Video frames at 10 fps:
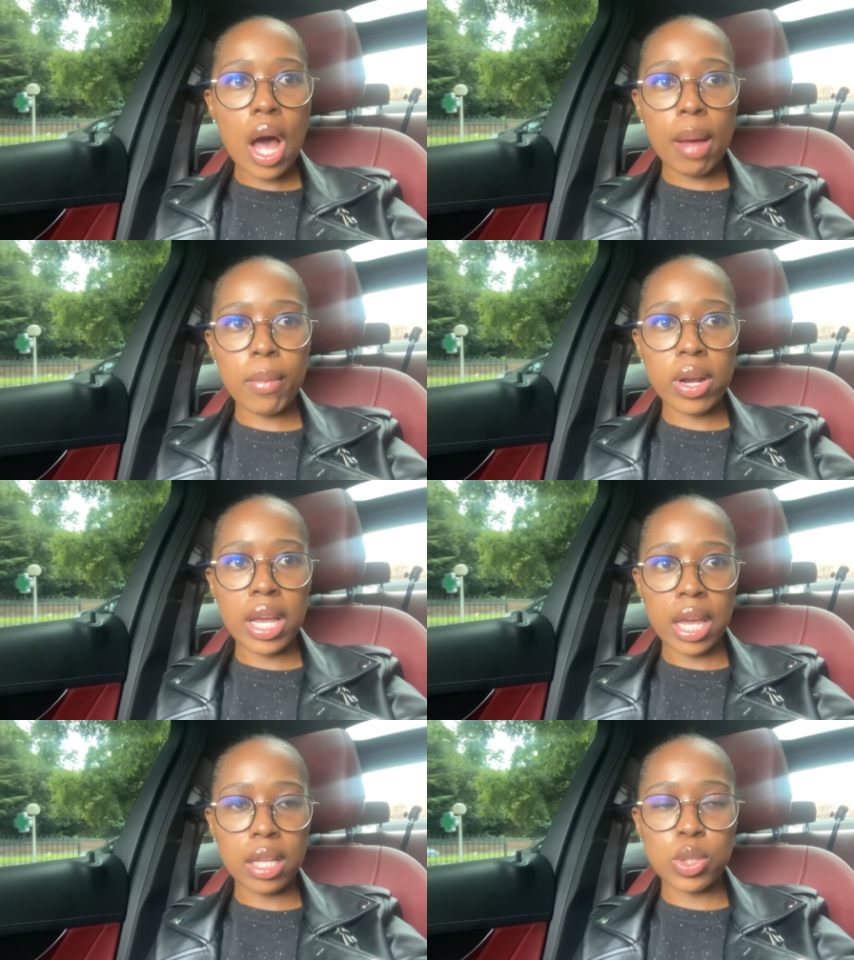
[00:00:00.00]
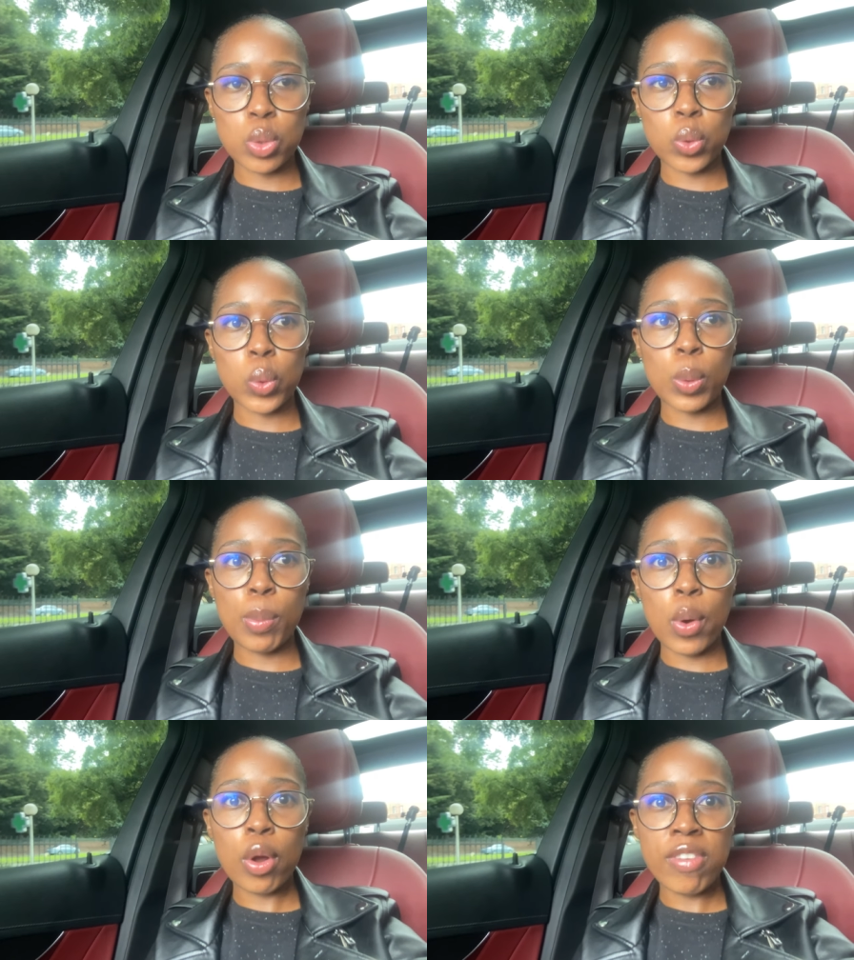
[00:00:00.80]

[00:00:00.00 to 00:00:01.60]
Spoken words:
I'm gonna head to Mall of